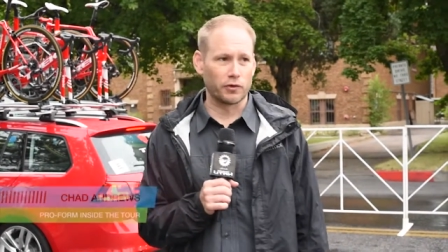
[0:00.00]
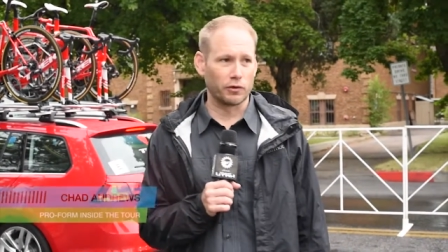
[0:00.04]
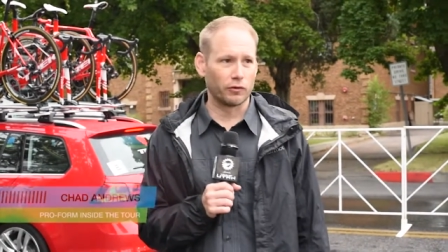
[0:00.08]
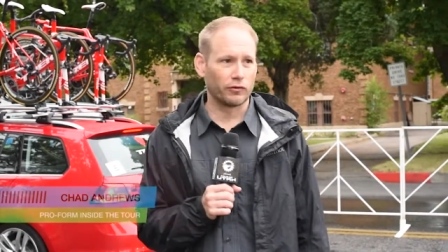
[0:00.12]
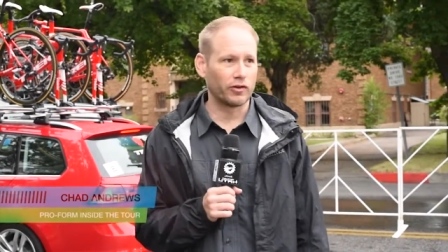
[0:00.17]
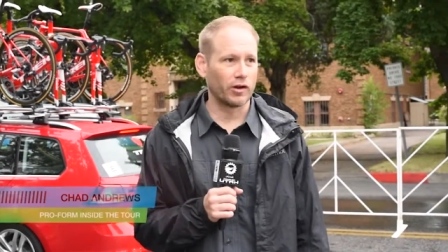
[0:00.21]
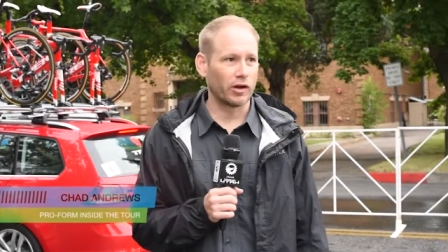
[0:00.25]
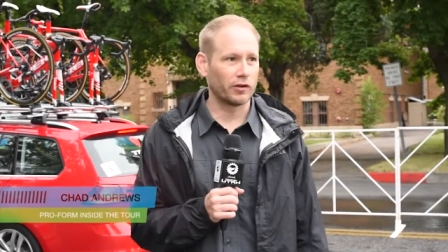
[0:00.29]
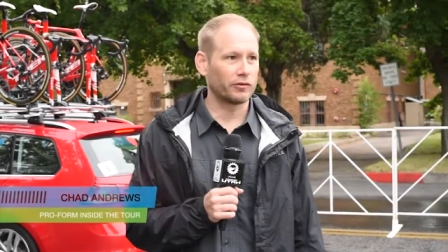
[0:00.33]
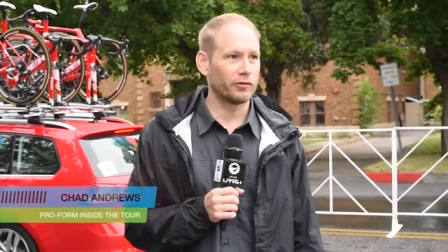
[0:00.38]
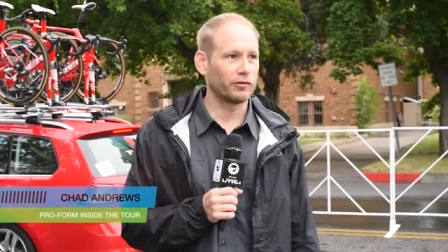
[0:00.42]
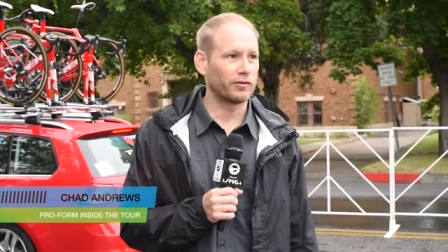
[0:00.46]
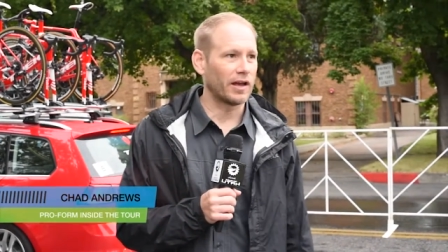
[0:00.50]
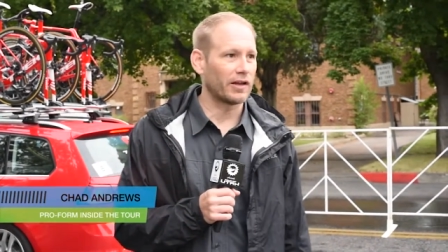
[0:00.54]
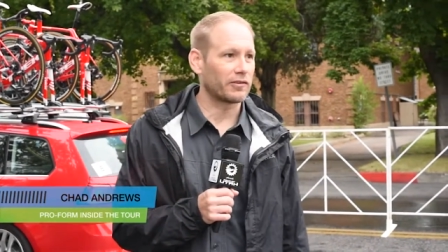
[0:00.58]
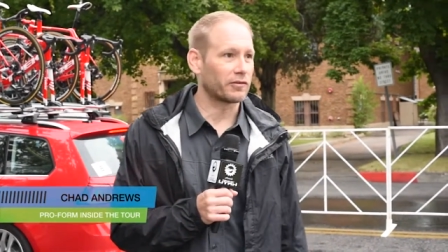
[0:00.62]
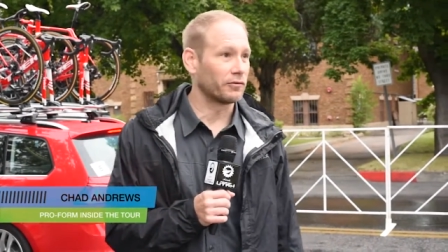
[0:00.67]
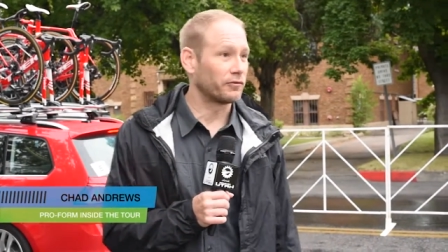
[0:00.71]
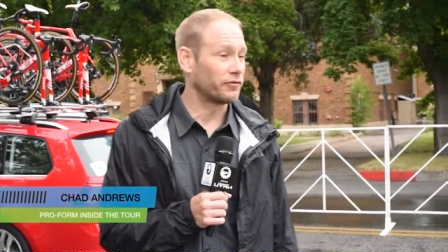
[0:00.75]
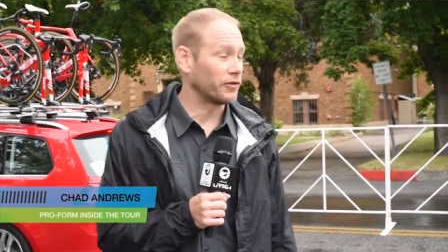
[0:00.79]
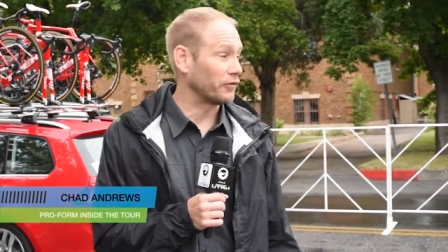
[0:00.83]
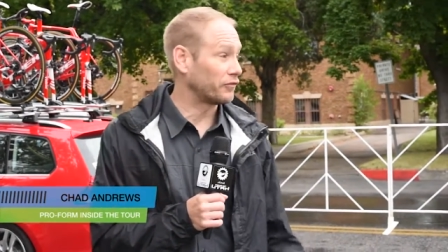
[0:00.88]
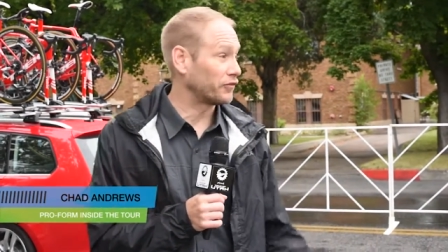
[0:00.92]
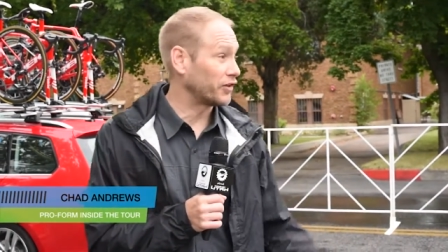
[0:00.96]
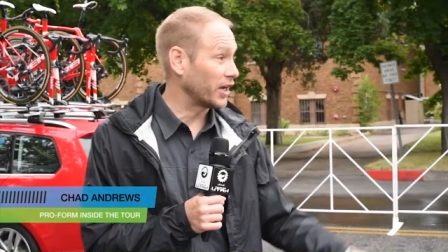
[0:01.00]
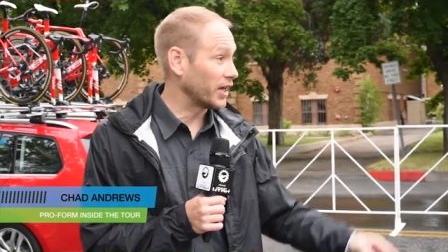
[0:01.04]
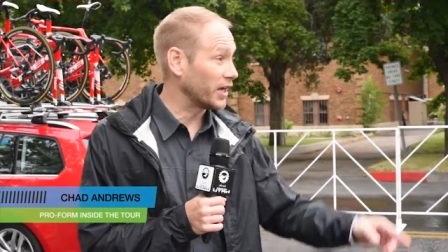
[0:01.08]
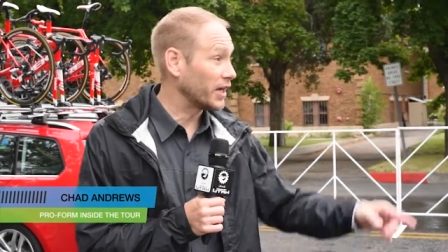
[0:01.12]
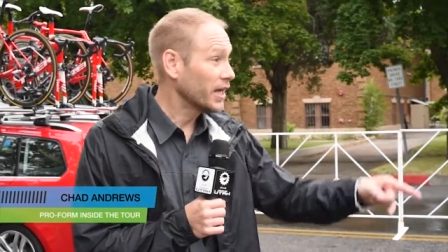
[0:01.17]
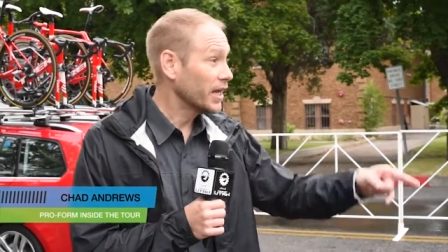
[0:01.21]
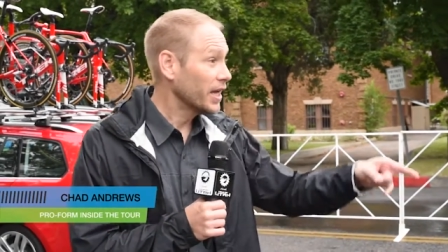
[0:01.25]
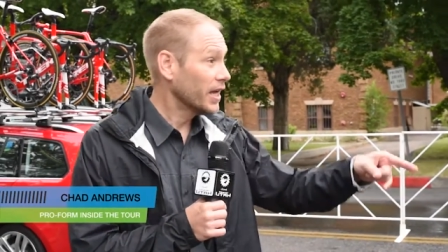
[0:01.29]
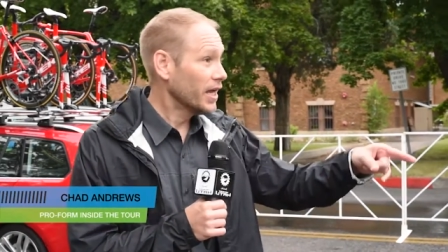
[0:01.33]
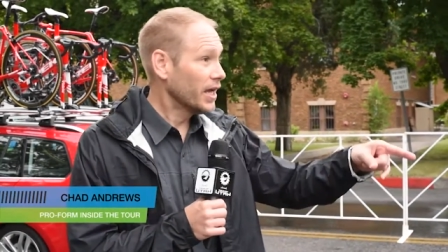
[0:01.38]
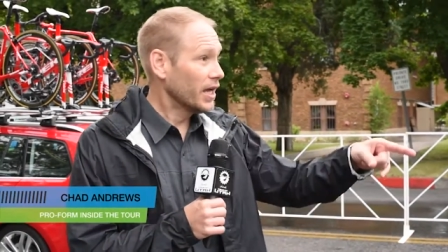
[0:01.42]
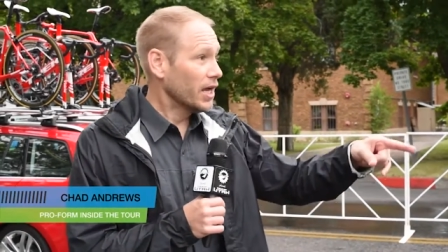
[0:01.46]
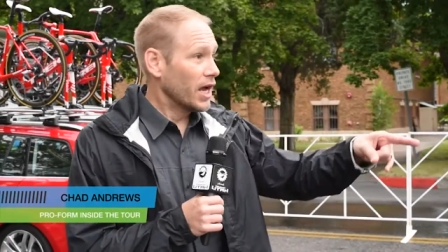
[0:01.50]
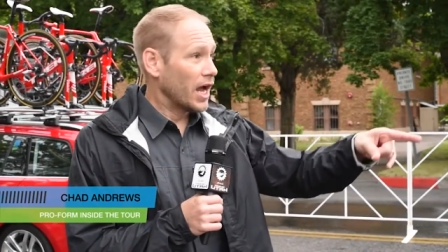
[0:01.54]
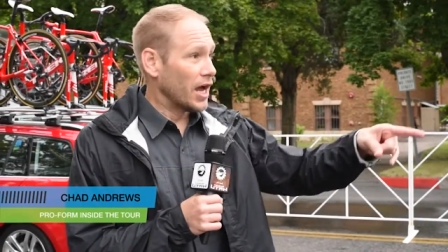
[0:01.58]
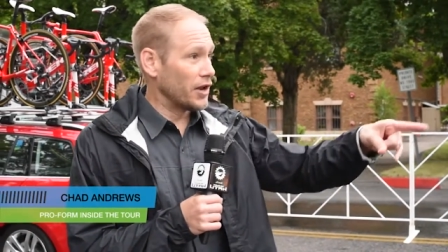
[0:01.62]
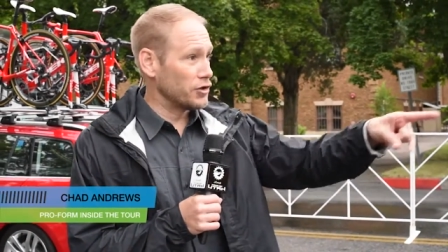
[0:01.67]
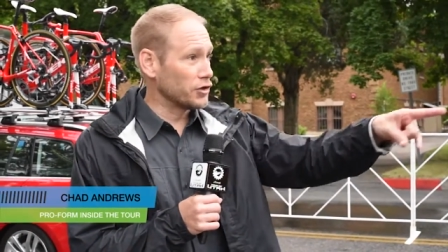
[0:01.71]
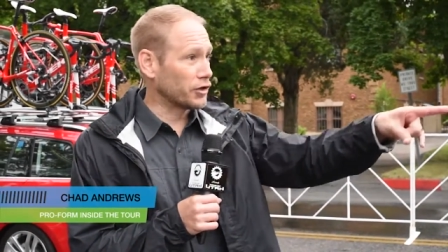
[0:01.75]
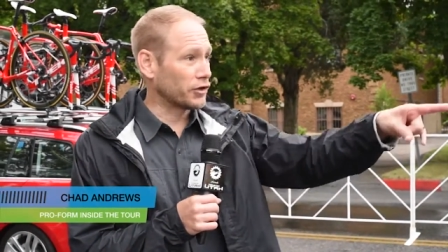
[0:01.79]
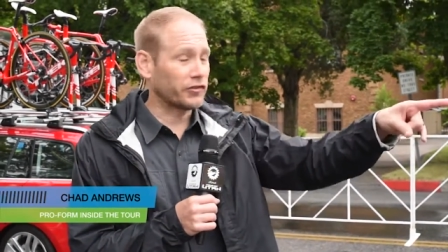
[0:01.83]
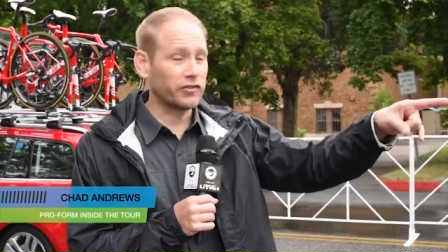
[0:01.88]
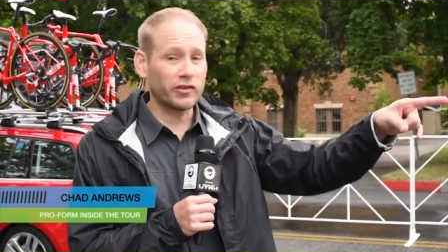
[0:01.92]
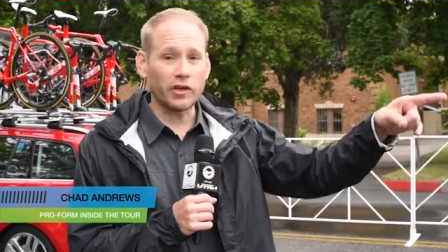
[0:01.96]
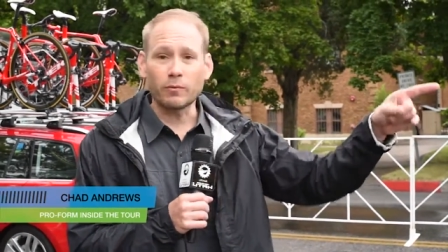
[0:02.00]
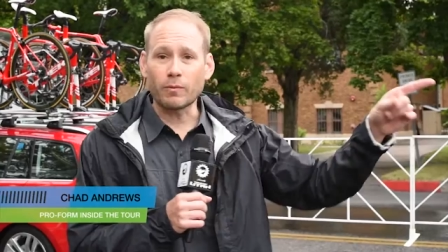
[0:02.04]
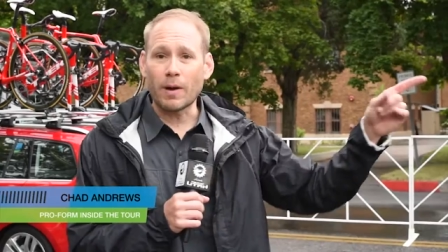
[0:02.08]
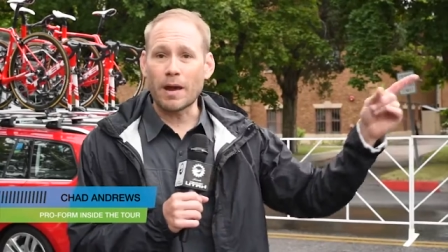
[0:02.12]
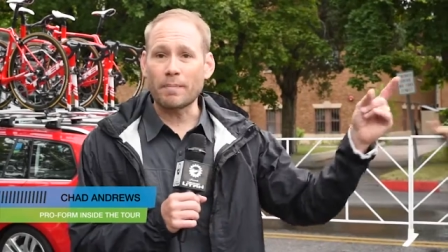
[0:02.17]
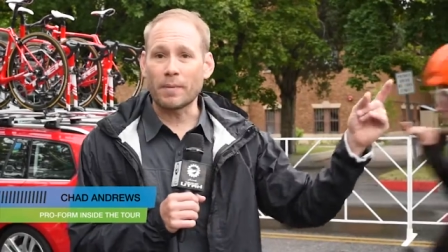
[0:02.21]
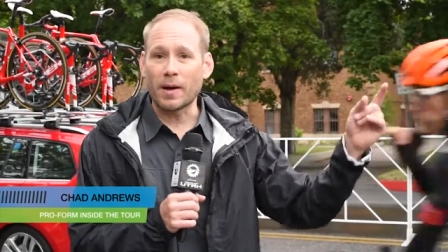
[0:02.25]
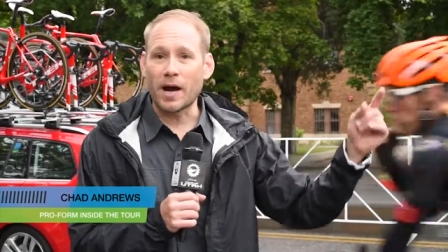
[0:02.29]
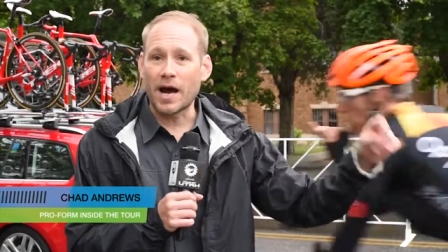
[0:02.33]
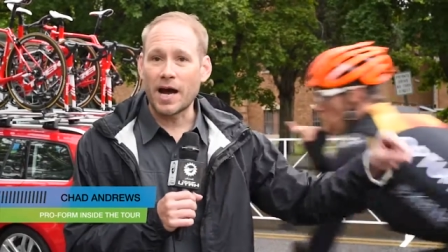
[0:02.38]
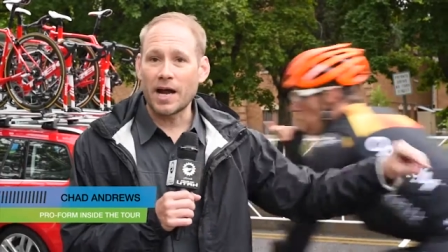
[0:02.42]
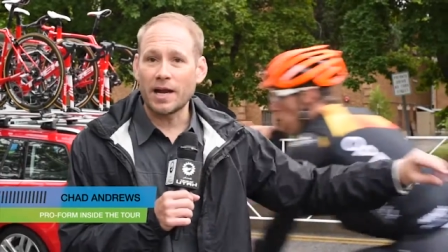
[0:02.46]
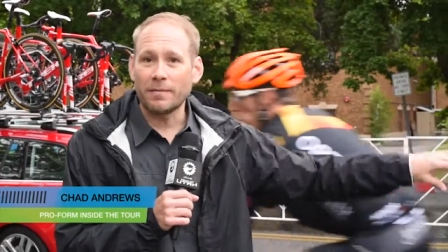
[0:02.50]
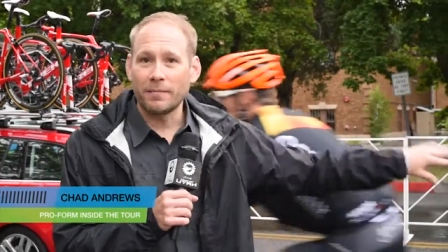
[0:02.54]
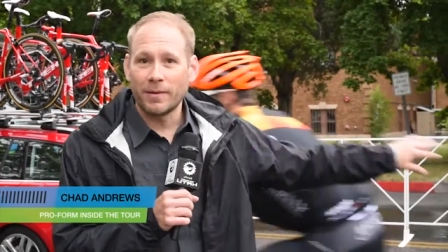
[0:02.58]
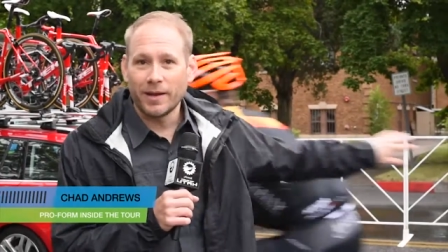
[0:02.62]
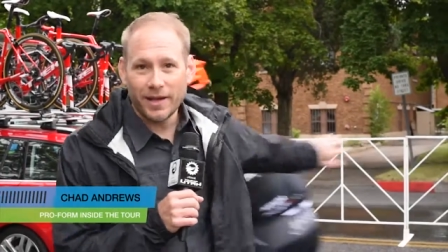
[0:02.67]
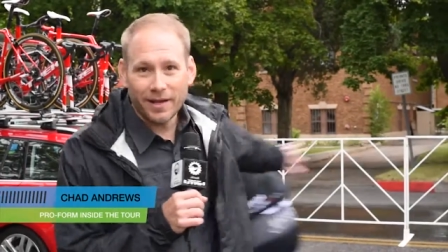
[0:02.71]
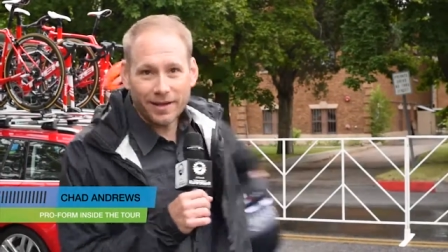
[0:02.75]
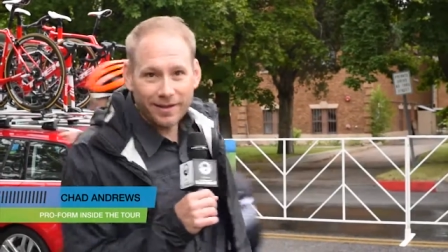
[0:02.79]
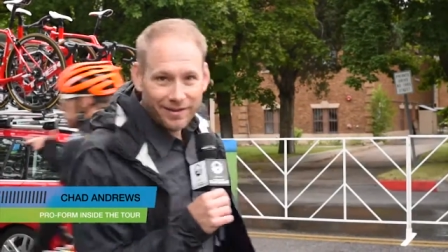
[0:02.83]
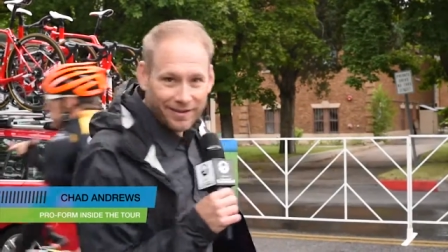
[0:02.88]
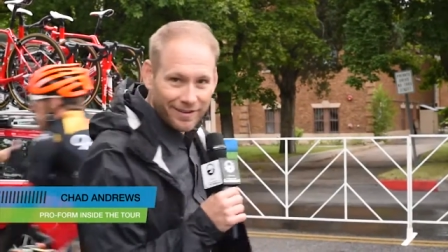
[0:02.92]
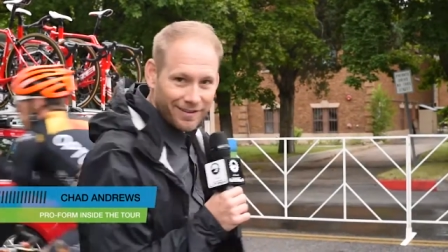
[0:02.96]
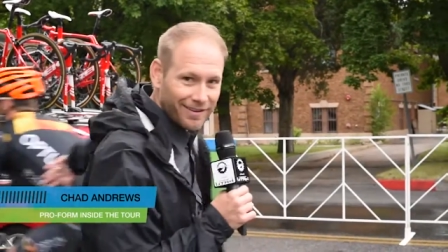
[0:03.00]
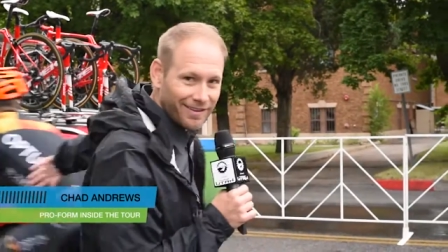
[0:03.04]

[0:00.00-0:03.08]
Utah 2015. And you can see right behind me